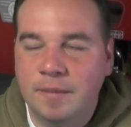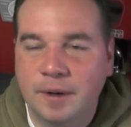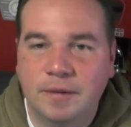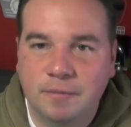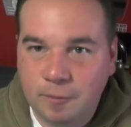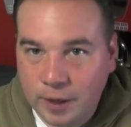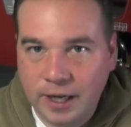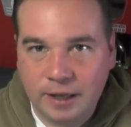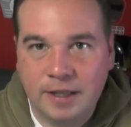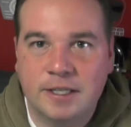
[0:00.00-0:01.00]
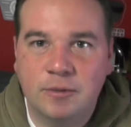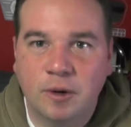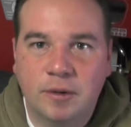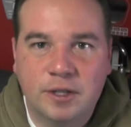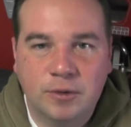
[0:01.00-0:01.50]
But regularly, this is
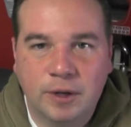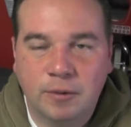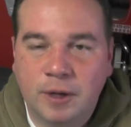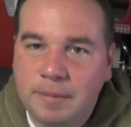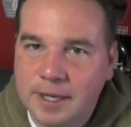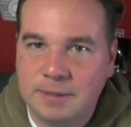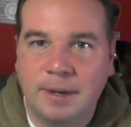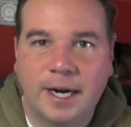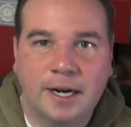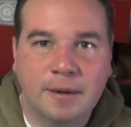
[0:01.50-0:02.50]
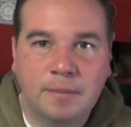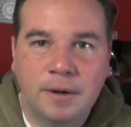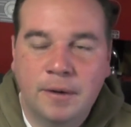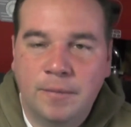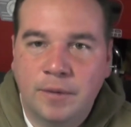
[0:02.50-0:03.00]
where the story really picks back up
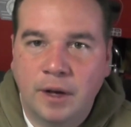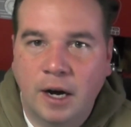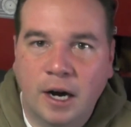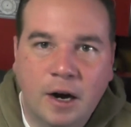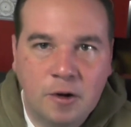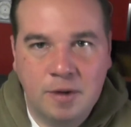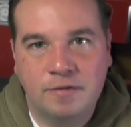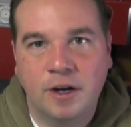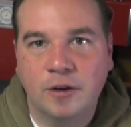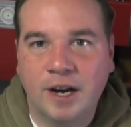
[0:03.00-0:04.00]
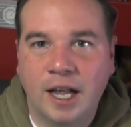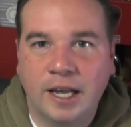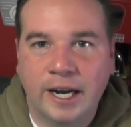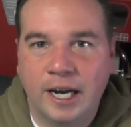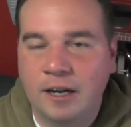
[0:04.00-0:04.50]
uh, we meet Father
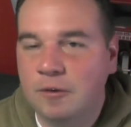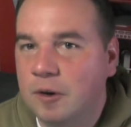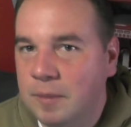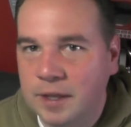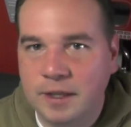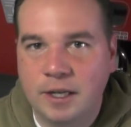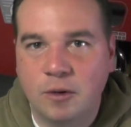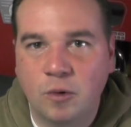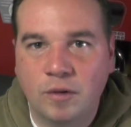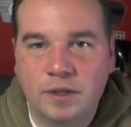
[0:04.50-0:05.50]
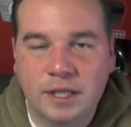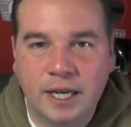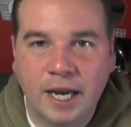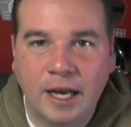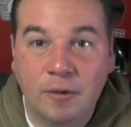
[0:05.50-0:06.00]
Callahan. We meet the uh, Wolves of the
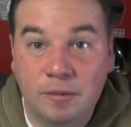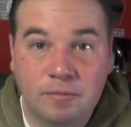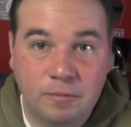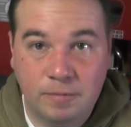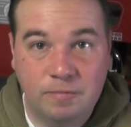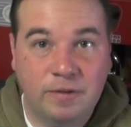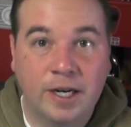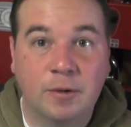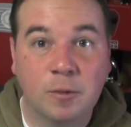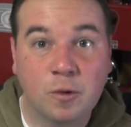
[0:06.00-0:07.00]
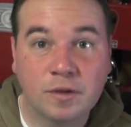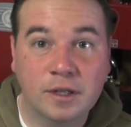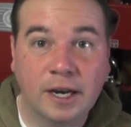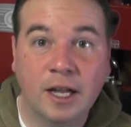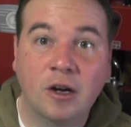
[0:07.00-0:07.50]
Cal. We find out what the Wolves of
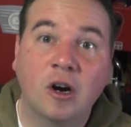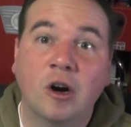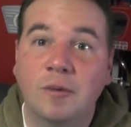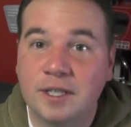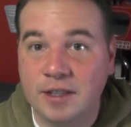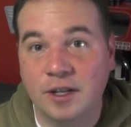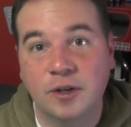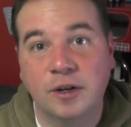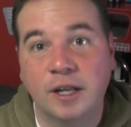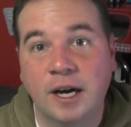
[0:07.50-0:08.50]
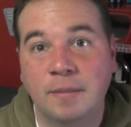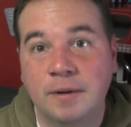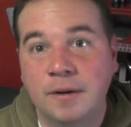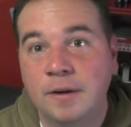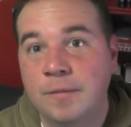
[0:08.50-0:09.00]
the Cal are. We see Thunderclap,
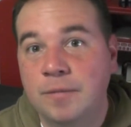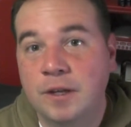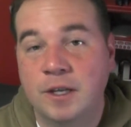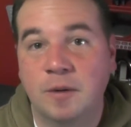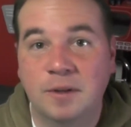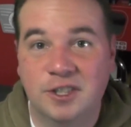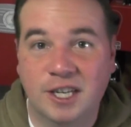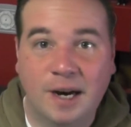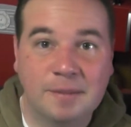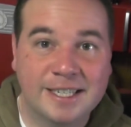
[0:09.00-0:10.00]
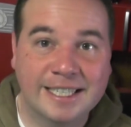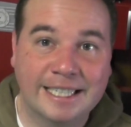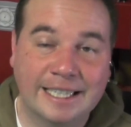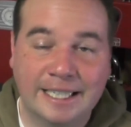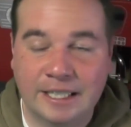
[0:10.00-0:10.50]
you know, mentioned ominously
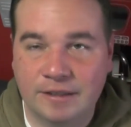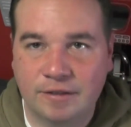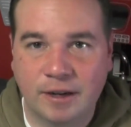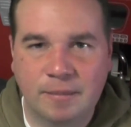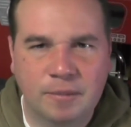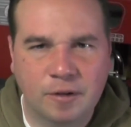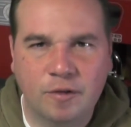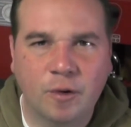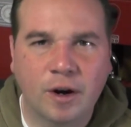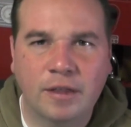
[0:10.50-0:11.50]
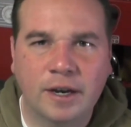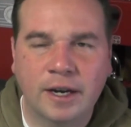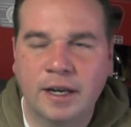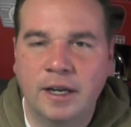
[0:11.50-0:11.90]
at the end of uh, book four, I think.